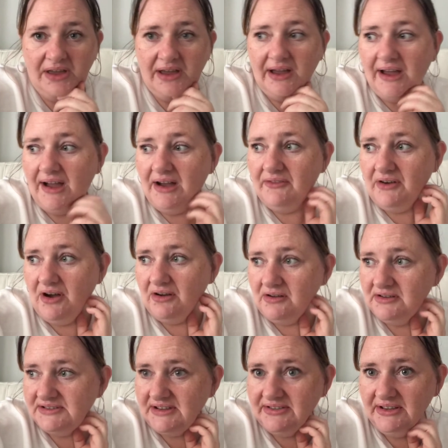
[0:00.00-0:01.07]
out of
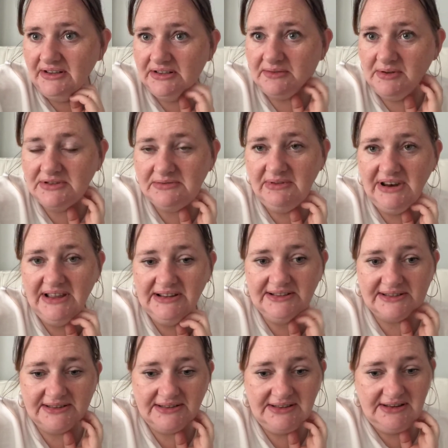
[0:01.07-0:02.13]
Argos, I think, the ones with
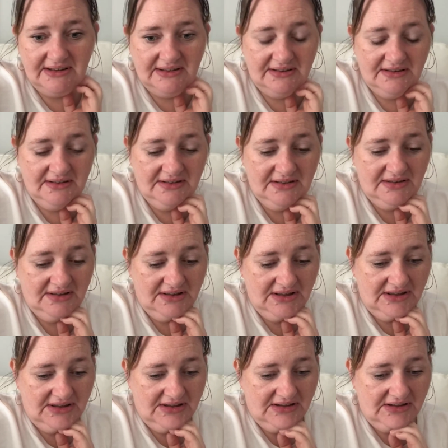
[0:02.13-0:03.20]
lids,
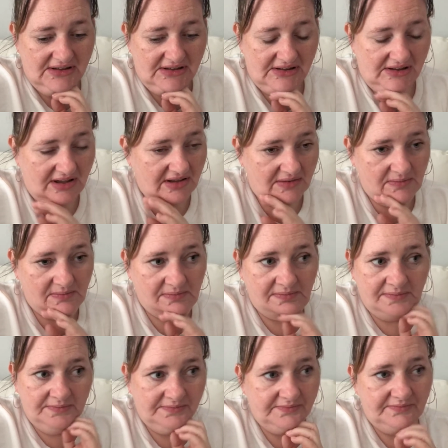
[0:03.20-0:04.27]

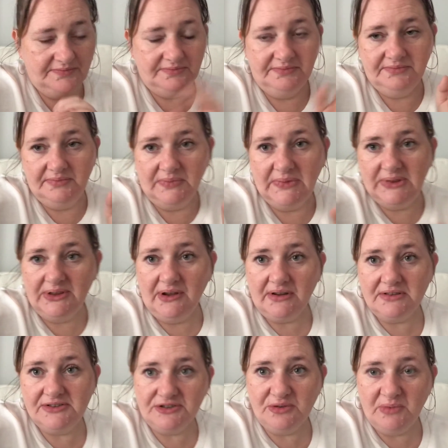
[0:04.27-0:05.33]
so I can
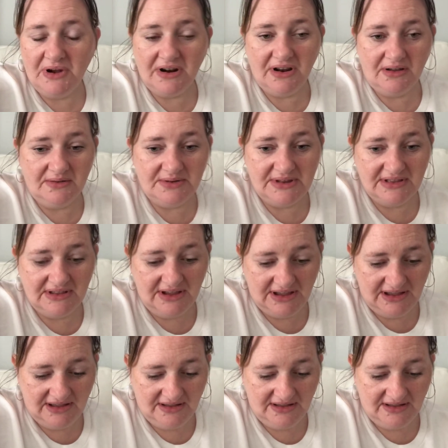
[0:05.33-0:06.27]
store my clothes in there.